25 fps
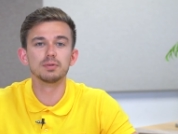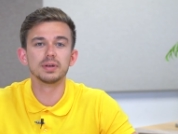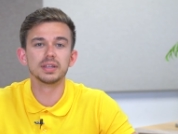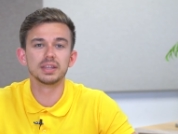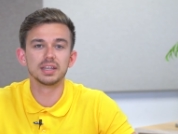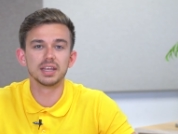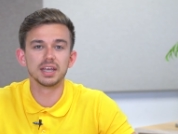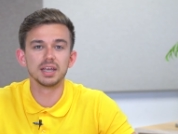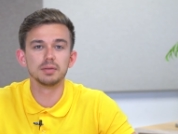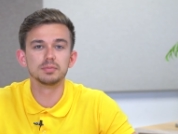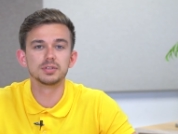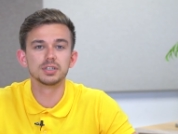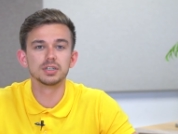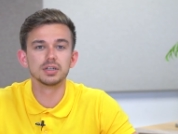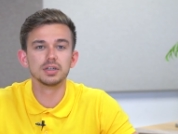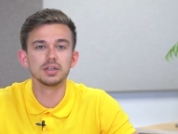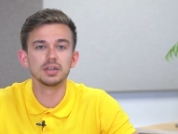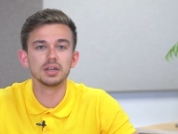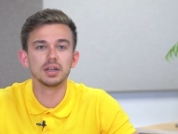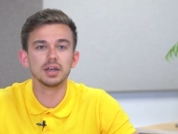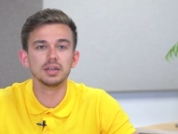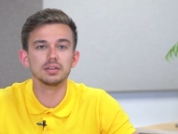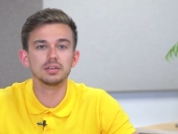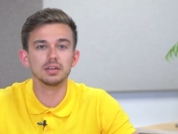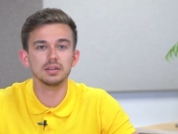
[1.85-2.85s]
at Tameson
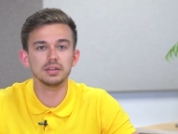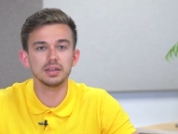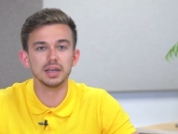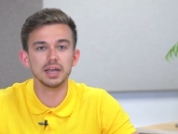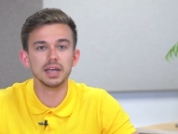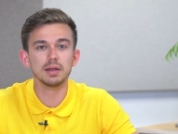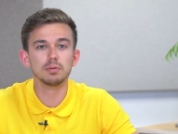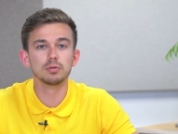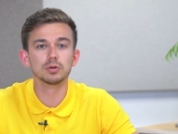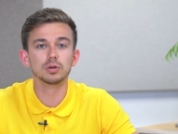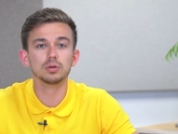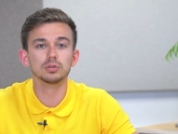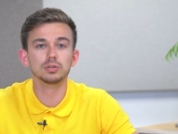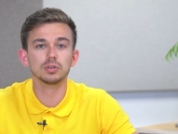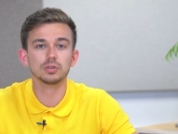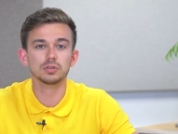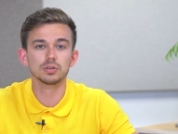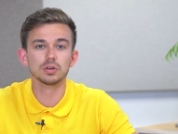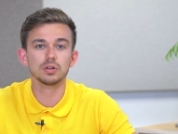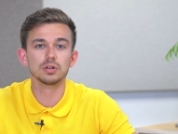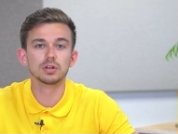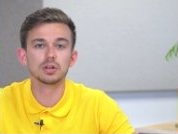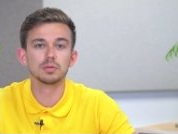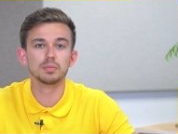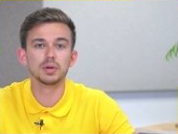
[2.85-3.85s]
and today we're going to
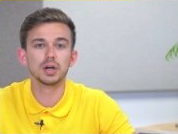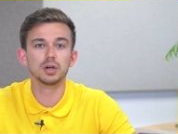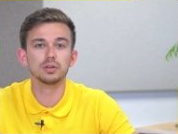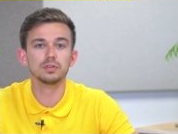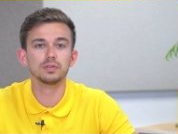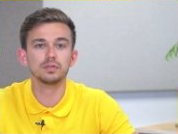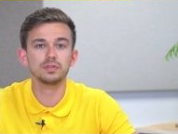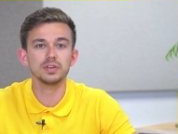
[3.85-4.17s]
talk about